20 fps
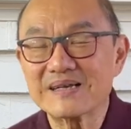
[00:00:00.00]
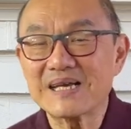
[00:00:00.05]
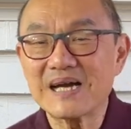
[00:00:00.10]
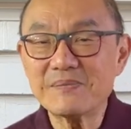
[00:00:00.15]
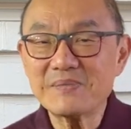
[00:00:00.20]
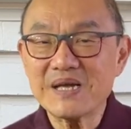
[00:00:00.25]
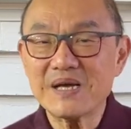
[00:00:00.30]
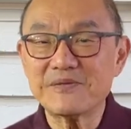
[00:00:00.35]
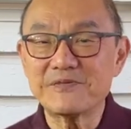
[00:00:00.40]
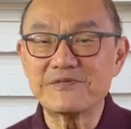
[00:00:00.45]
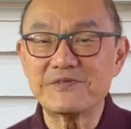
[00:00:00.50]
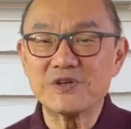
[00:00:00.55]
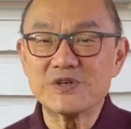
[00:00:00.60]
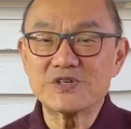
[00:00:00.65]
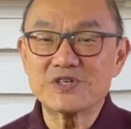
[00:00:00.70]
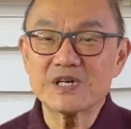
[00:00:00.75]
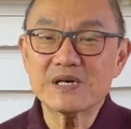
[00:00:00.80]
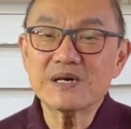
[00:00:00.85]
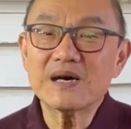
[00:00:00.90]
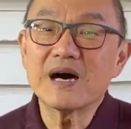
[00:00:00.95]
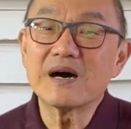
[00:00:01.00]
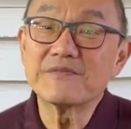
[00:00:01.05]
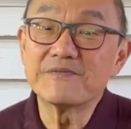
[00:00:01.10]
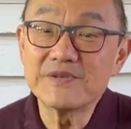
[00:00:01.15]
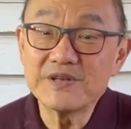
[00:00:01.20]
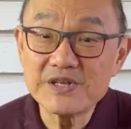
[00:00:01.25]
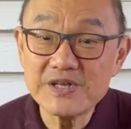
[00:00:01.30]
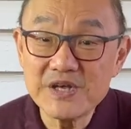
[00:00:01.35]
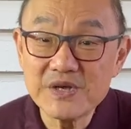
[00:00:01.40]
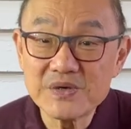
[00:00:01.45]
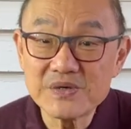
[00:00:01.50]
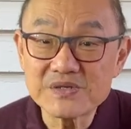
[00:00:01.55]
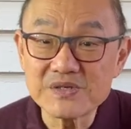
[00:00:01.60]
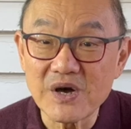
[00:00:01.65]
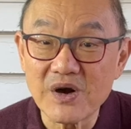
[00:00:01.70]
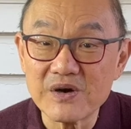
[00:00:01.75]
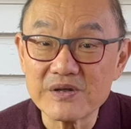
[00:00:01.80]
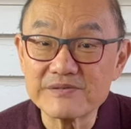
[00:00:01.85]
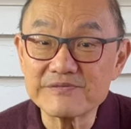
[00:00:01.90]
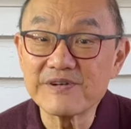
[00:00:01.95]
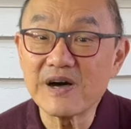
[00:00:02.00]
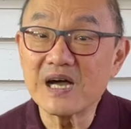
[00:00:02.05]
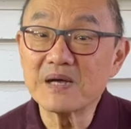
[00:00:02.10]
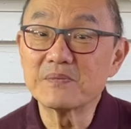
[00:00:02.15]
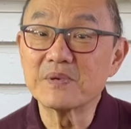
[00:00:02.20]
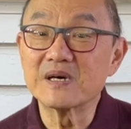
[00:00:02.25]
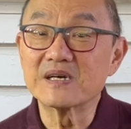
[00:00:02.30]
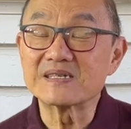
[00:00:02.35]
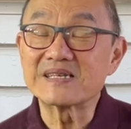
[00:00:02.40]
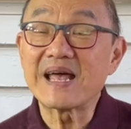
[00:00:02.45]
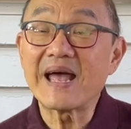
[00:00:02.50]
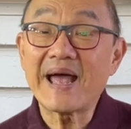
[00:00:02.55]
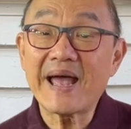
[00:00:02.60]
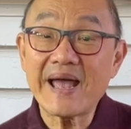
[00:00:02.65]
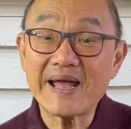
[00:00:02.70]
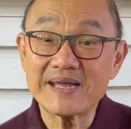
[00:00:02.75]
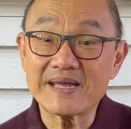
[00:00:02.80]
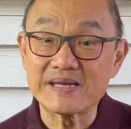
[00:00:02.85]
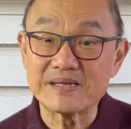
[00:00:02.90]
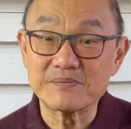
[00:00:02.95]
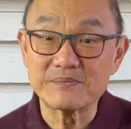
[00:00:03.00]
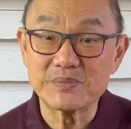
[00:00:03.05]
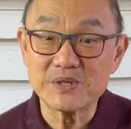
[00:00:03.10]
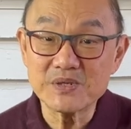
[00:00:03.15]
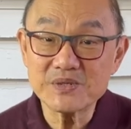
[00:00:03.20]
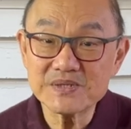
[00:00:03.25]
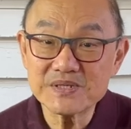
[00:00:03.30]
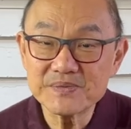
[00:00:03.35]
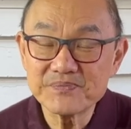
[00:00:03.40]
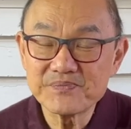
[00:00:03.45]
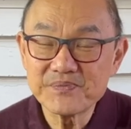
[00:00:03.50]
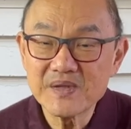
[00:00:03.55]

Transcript: coming up in future are videos on Viberg's Hackett boot,